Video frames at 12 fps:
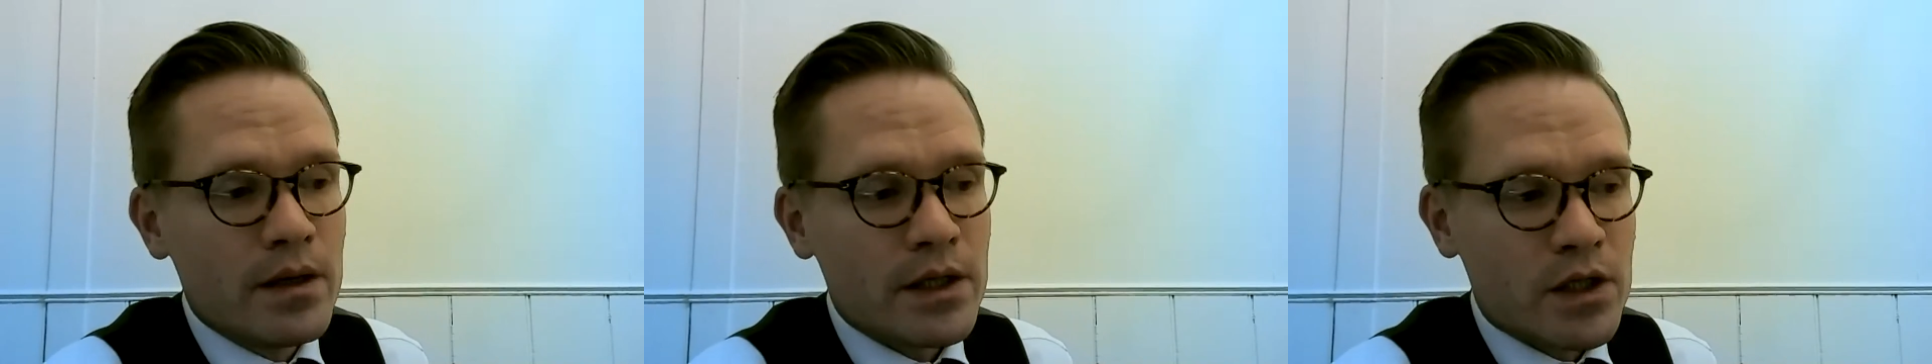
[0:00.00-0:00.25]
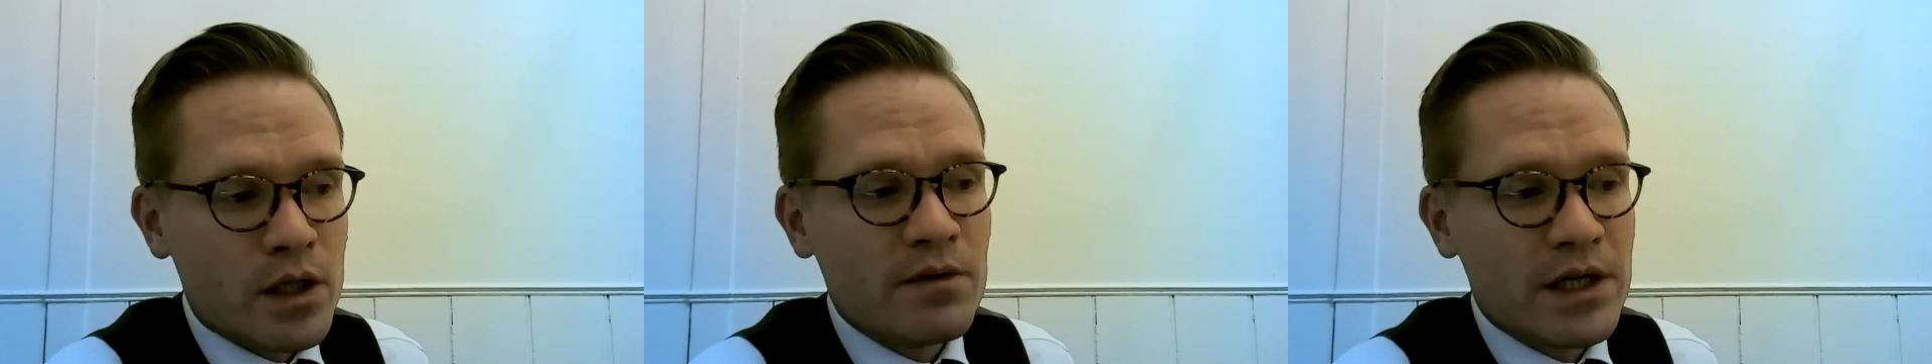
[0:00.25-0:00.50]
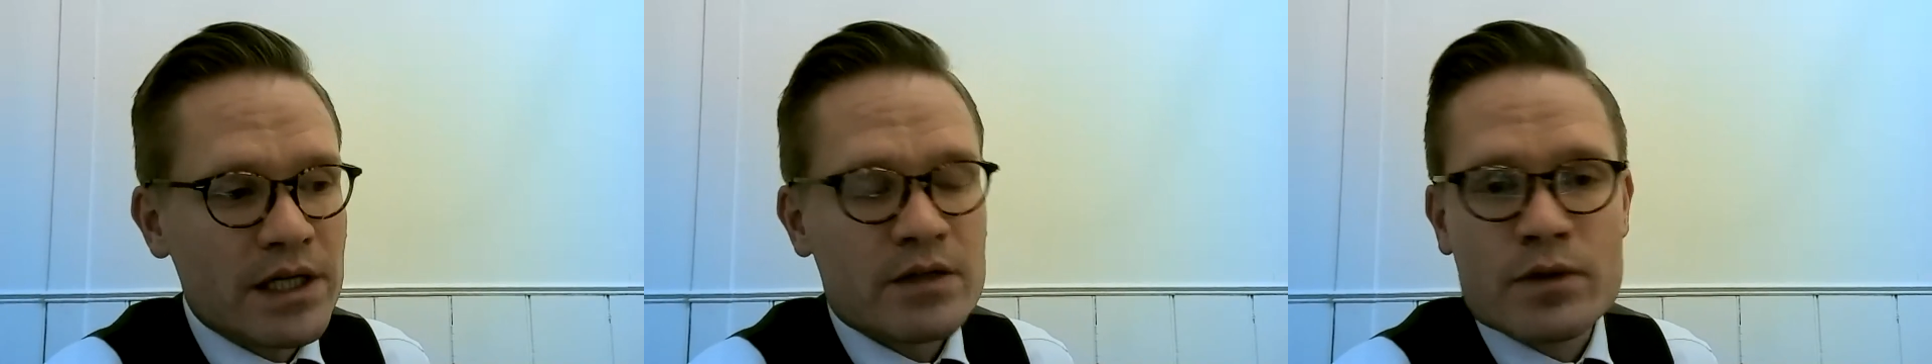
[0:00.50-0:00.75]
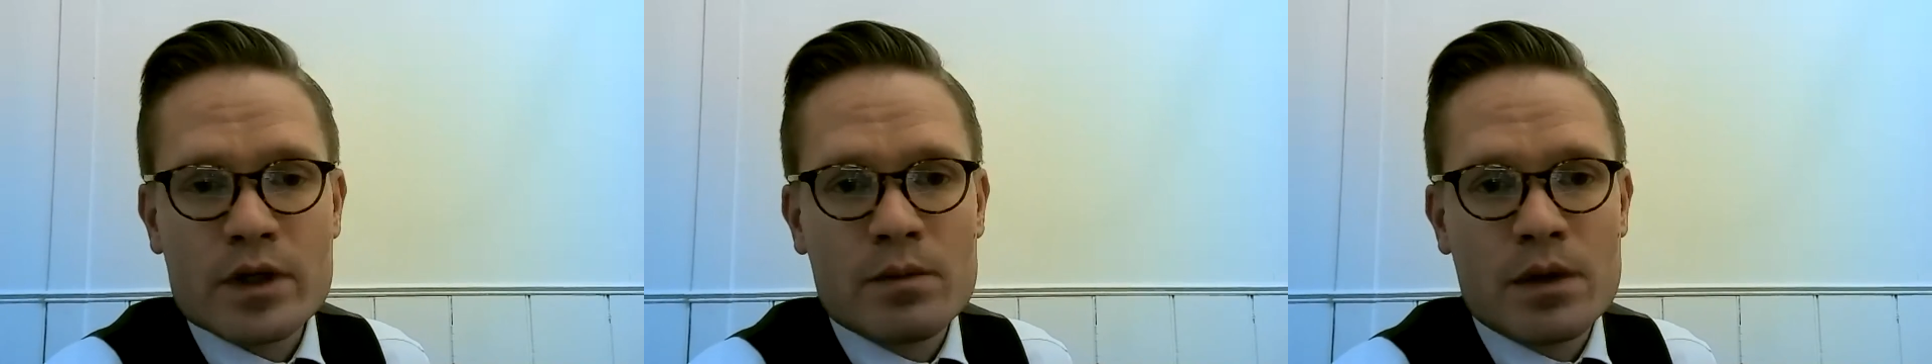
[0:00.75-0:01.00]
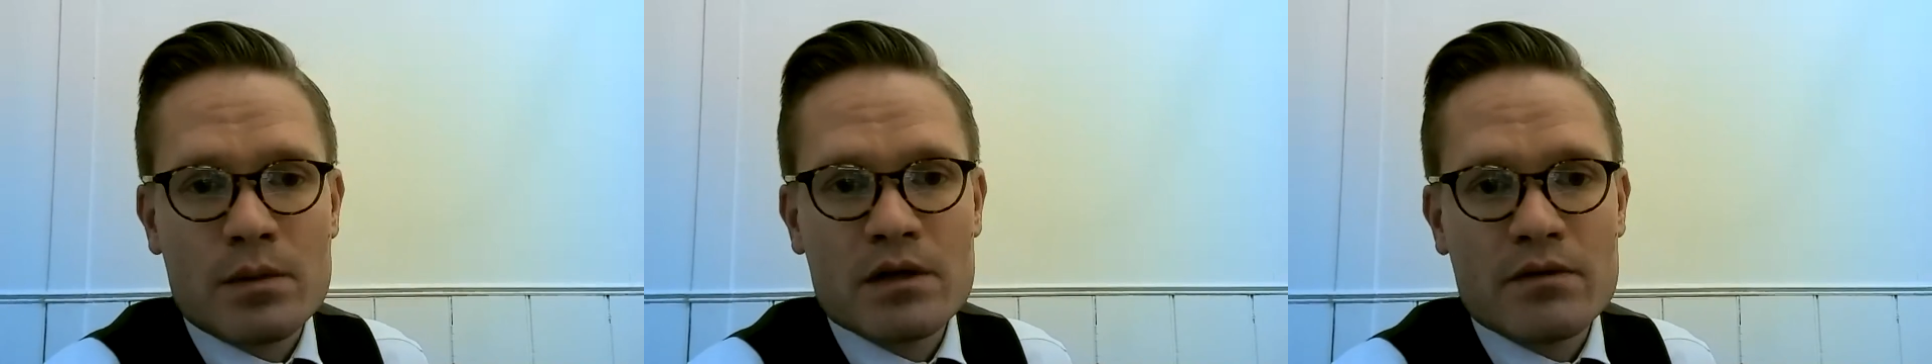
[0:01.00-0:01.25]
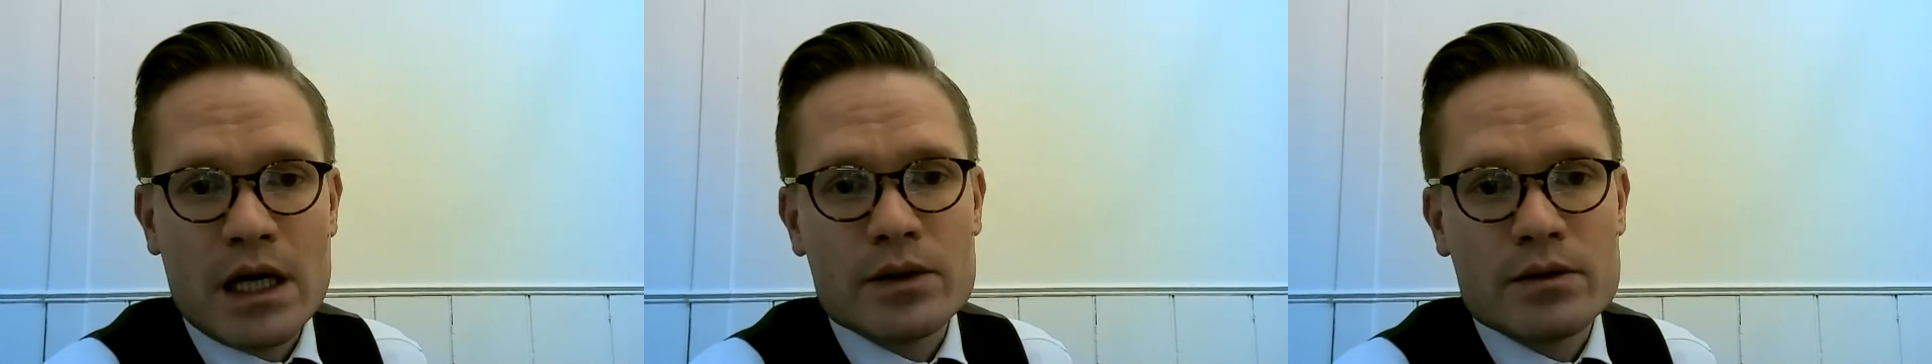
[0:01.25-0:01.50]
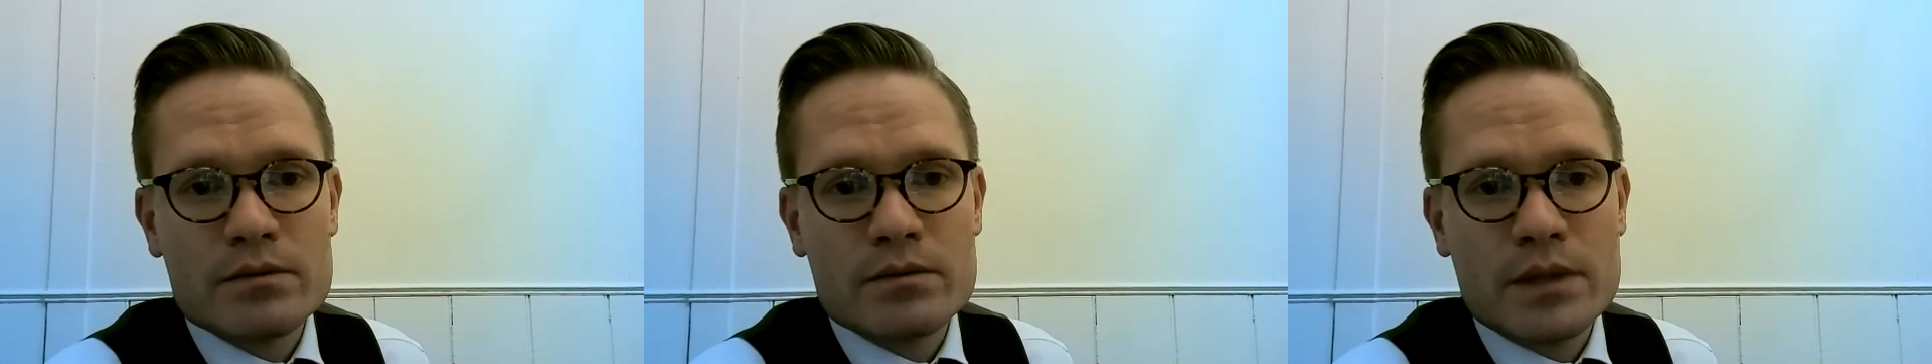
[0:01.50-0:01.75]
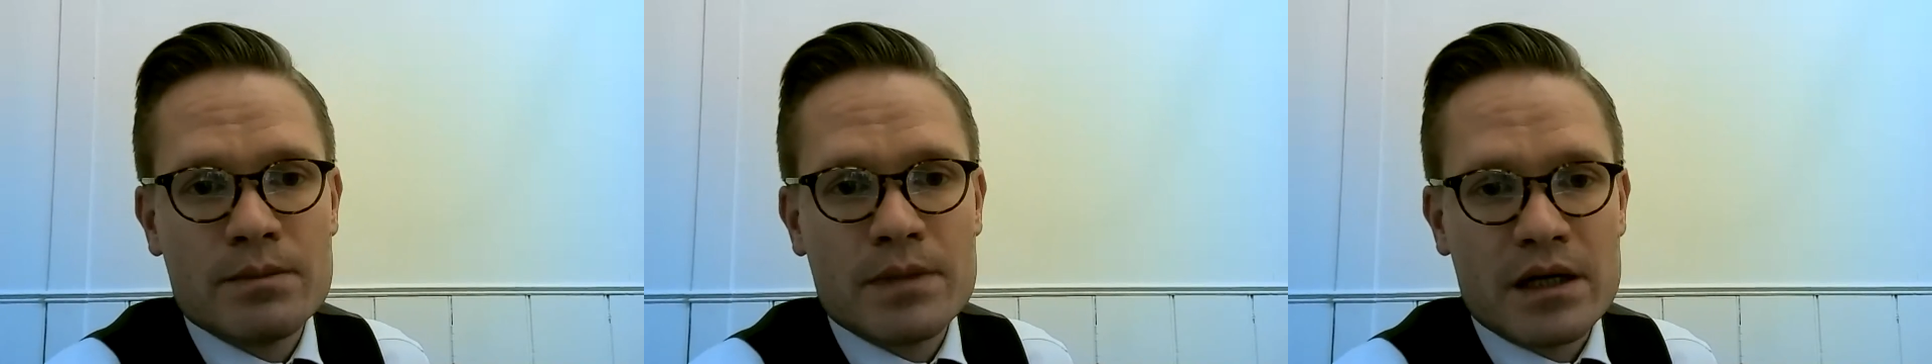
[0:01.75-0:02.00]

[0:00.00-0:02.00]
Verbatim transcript: that some of it has real public value and